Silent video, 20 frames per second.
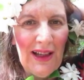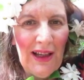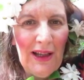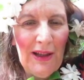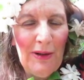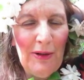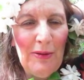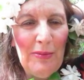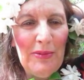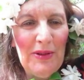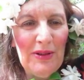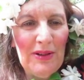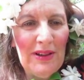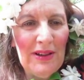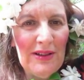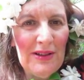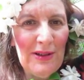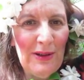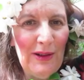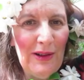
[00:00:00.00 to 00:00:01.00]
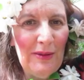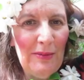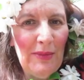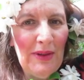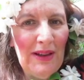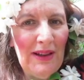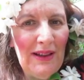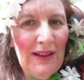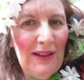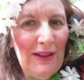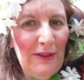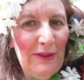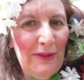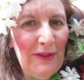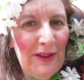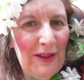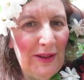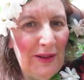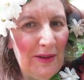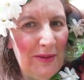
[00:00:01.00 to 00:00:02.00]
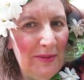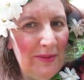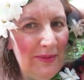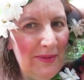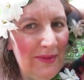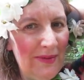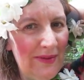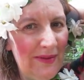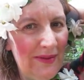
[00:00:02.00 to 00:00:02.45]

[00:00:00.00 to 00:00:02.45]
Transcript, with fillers: I hope you enjoyed my little film.